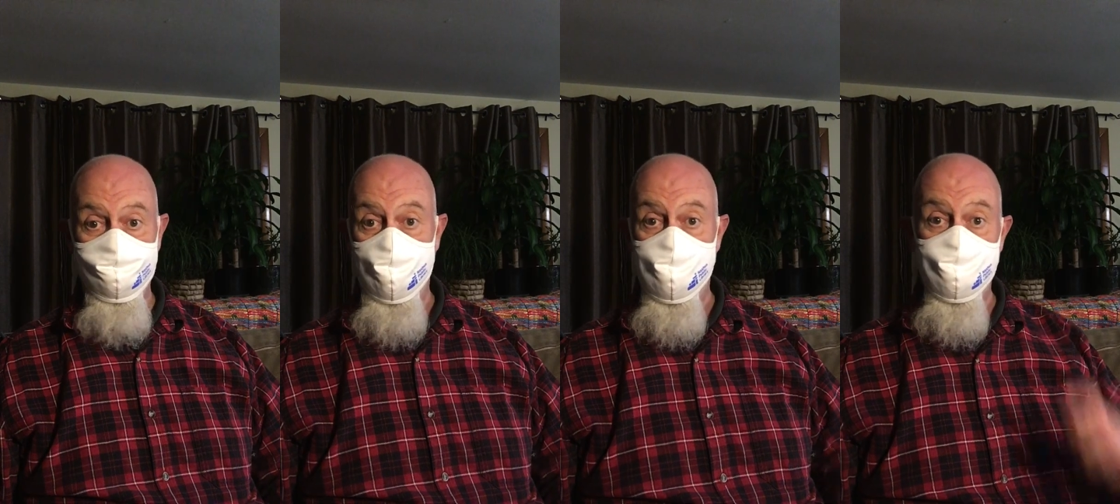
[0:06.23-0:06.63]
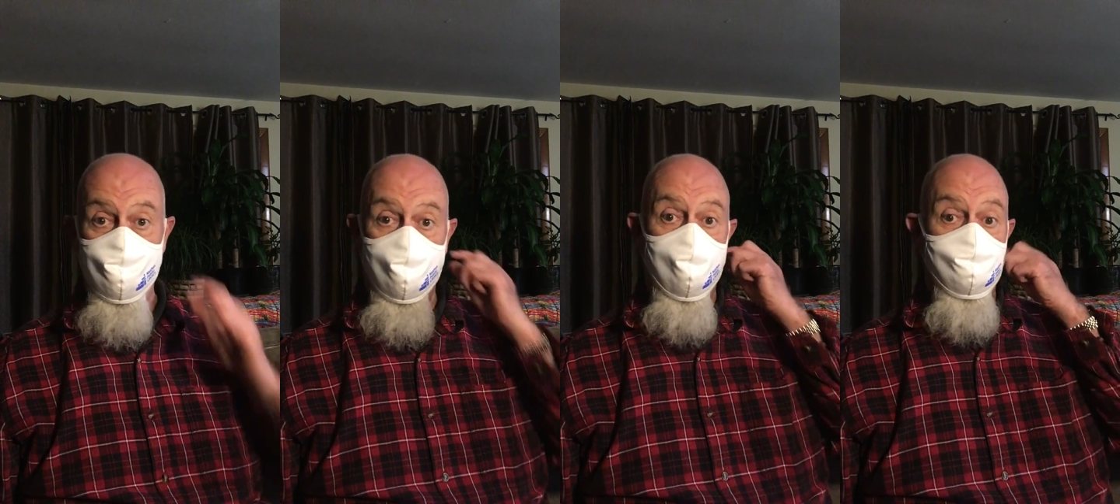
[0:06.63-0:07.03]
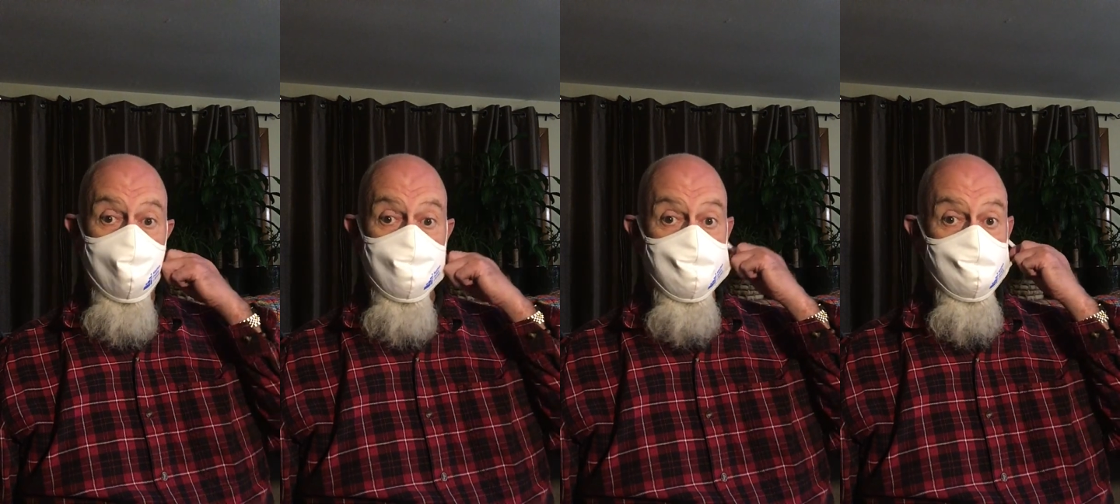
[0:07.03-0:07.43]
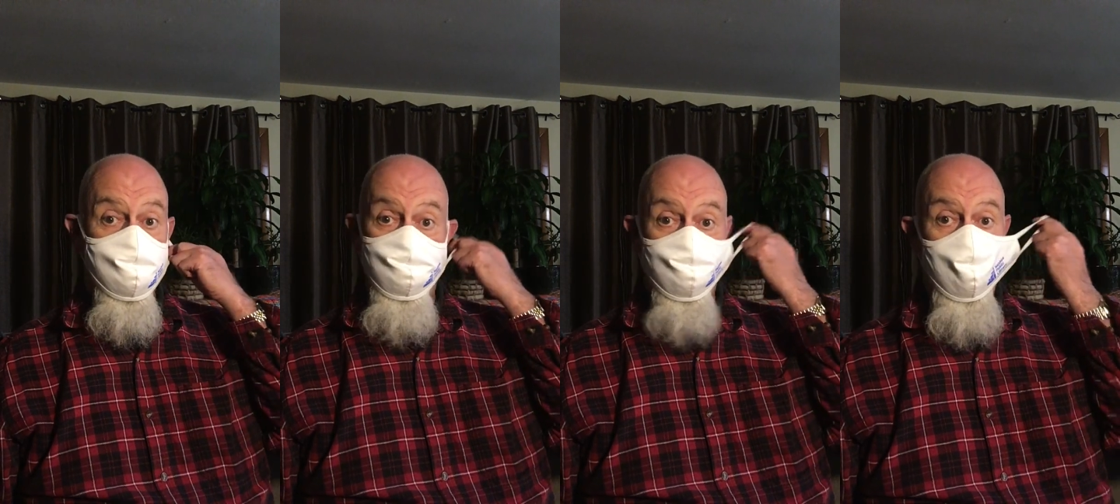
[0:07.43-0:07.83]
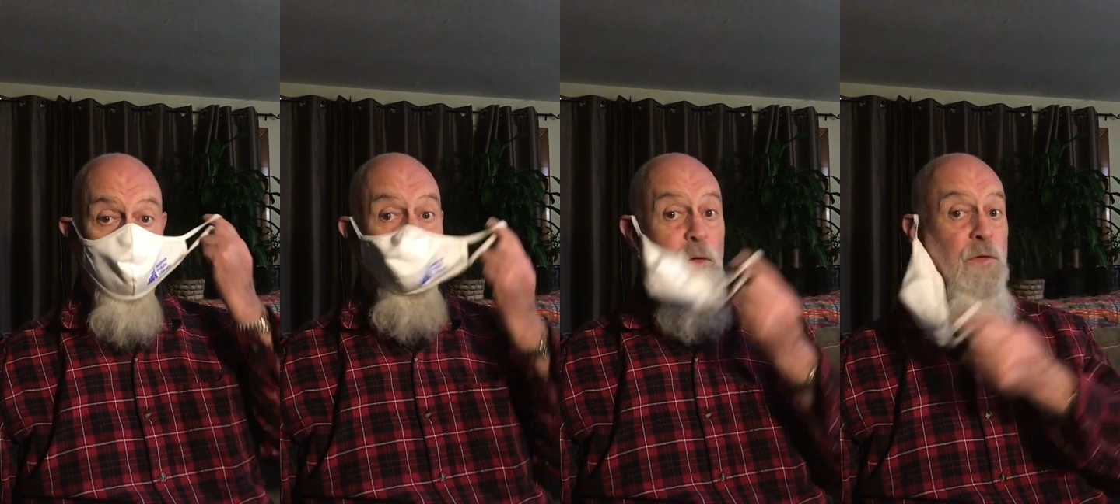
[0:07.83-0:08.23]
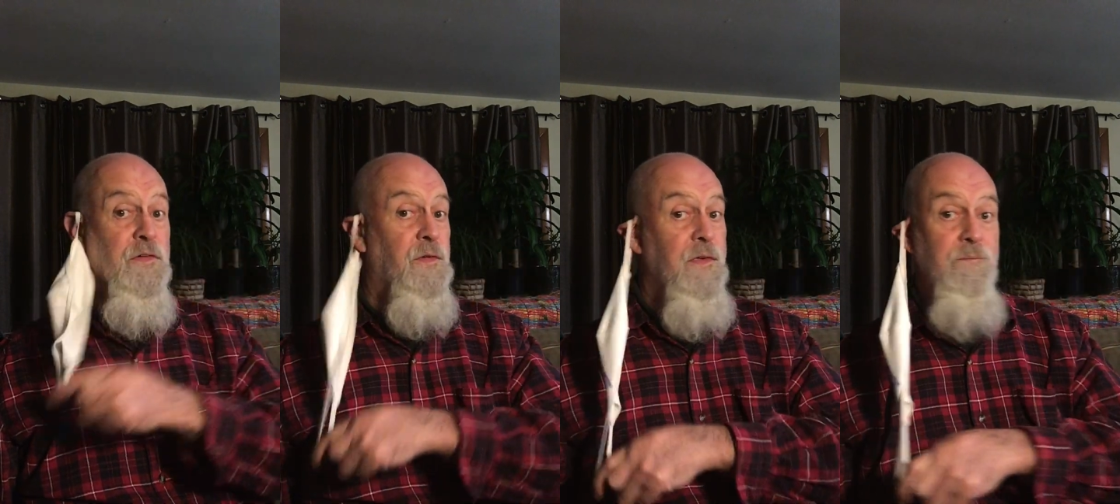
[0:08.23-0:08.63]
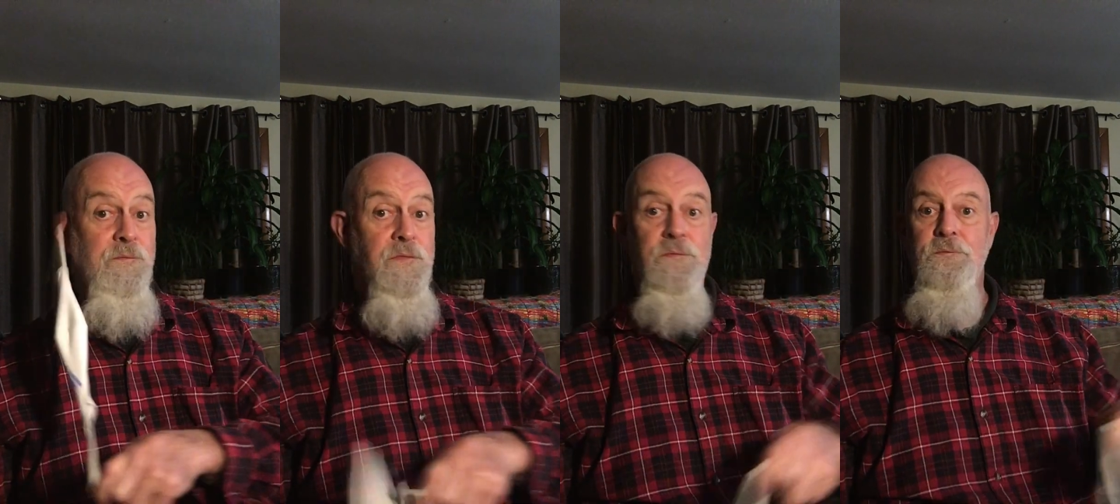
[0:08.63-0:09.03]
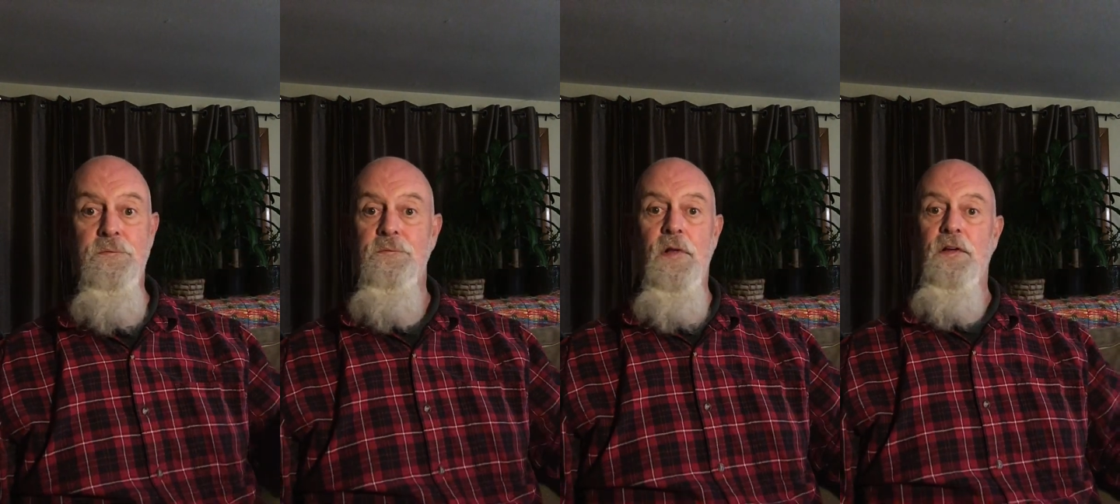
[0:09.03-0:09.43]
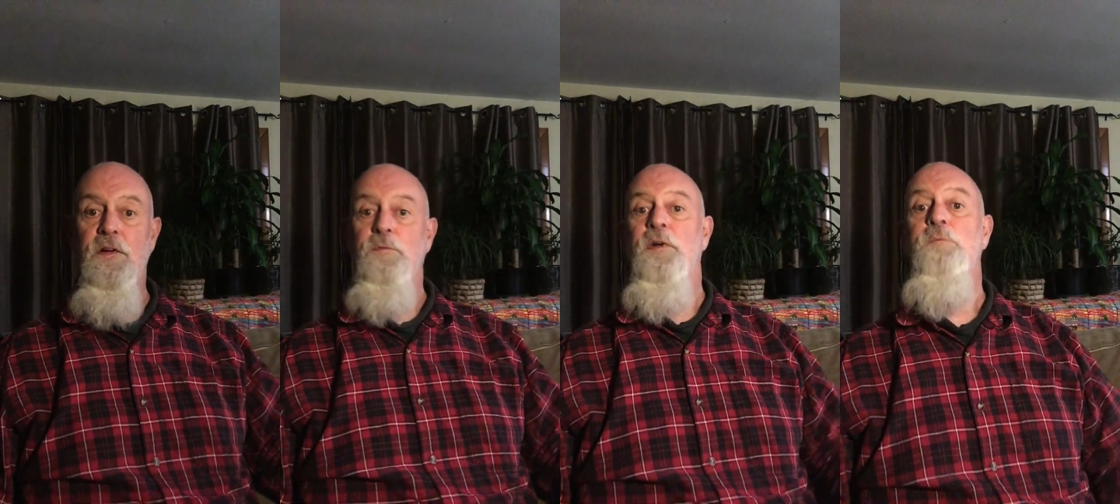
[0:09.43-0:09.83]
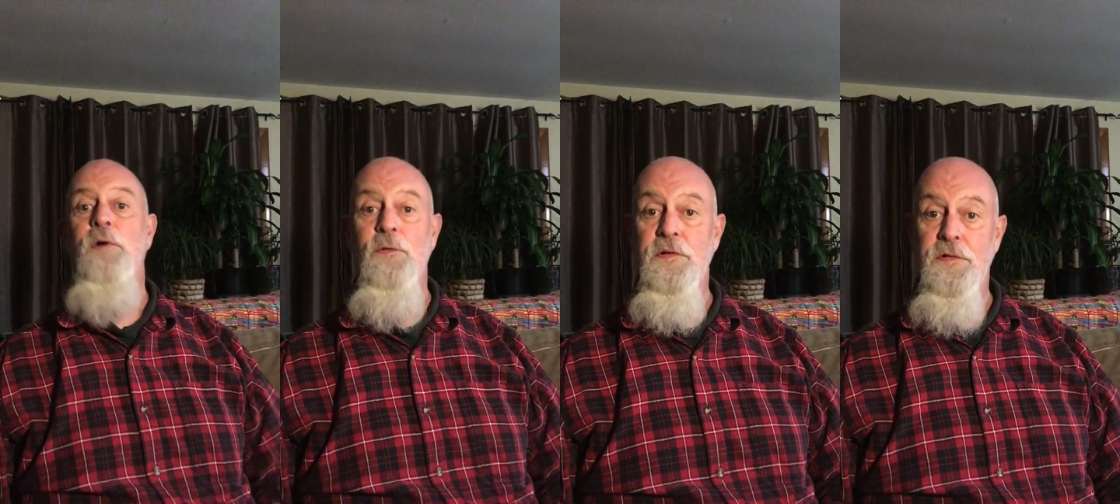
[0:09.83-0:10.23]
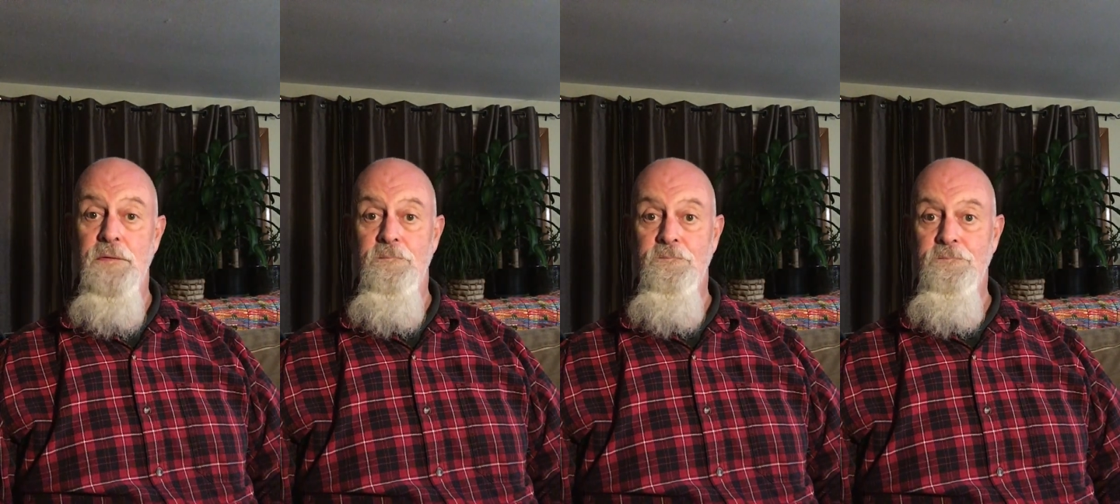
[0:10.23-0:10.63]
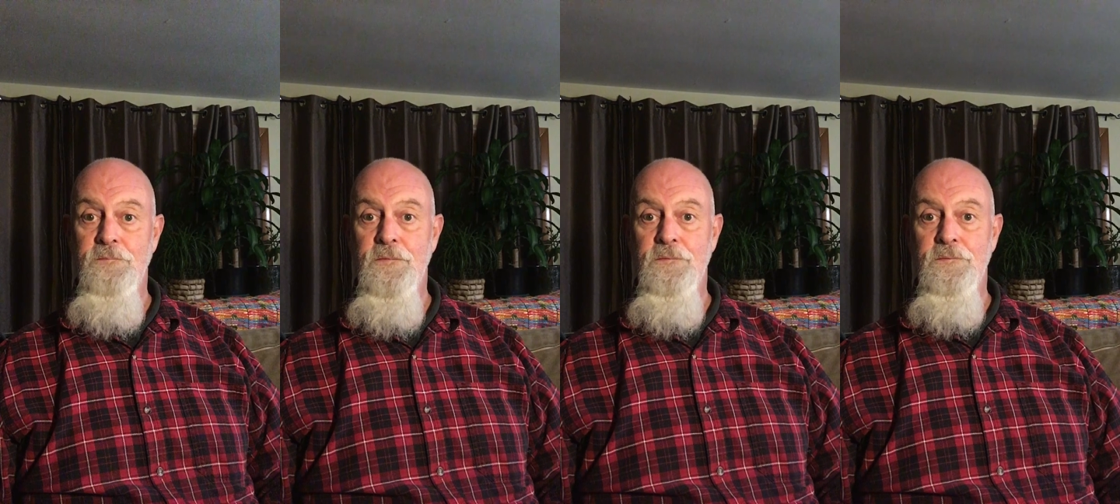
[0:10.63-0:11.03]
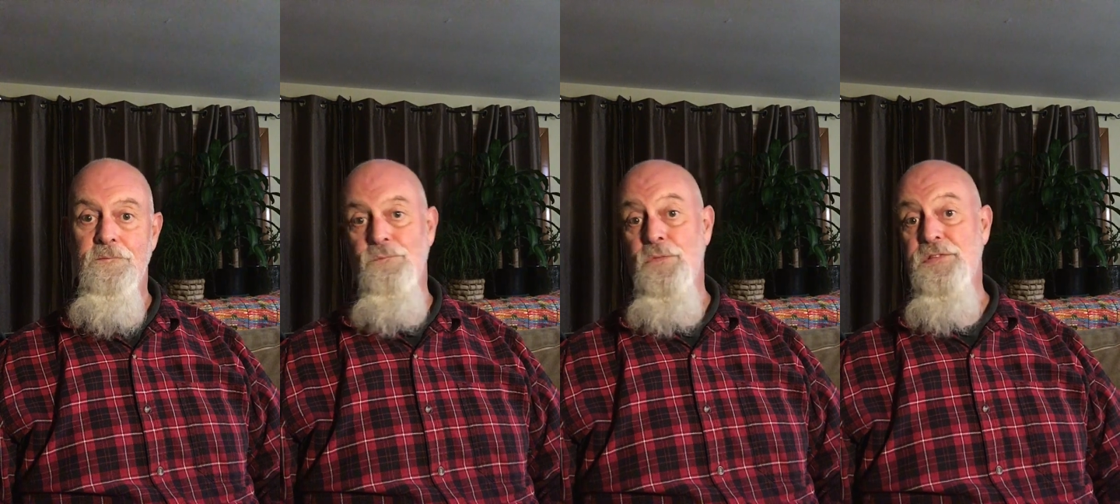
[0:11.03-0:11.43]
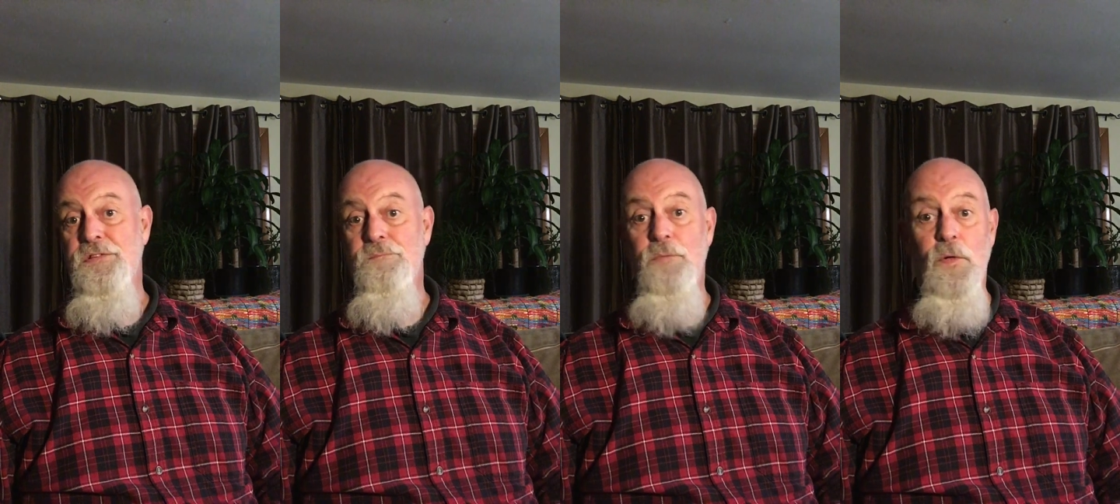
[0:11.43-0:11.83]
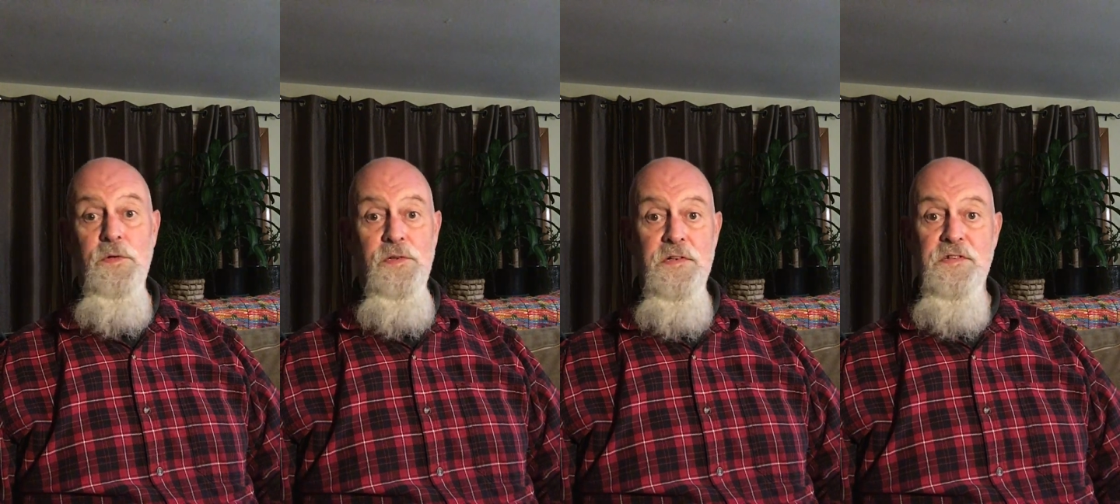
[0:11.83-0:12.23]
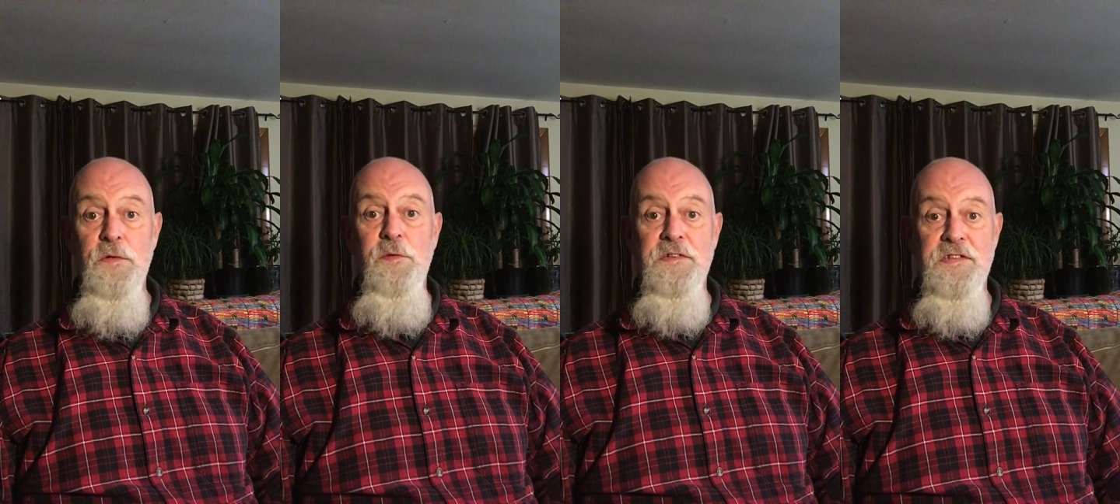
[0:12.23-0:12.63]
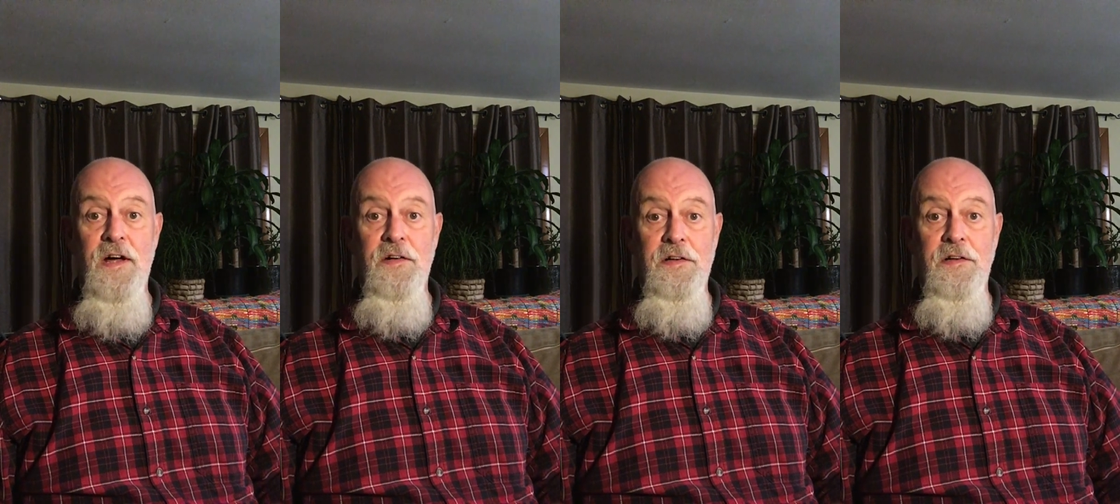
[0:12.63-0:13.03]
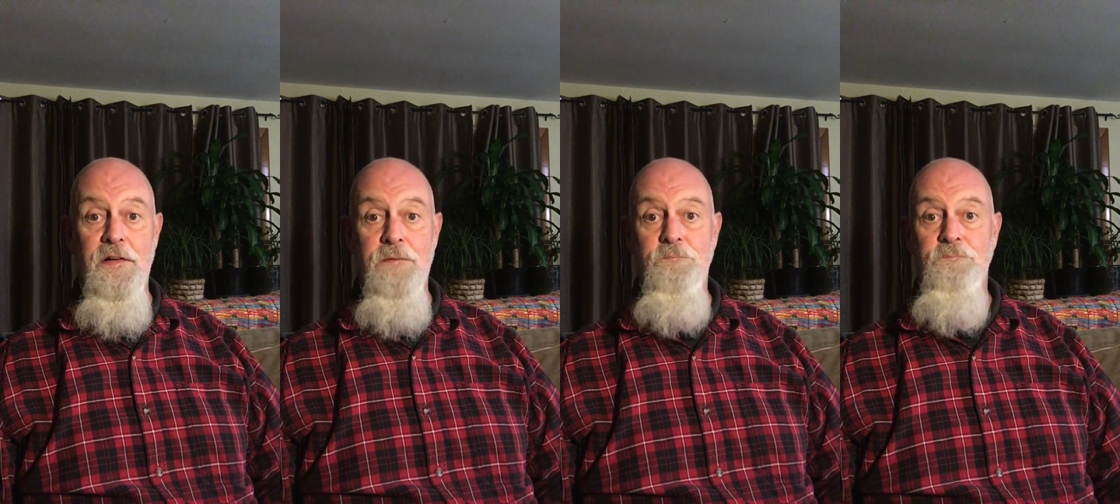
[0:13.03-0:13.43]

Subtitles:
This is a little piece of poetry, a little bit of poetry, which poetry is human solidarity.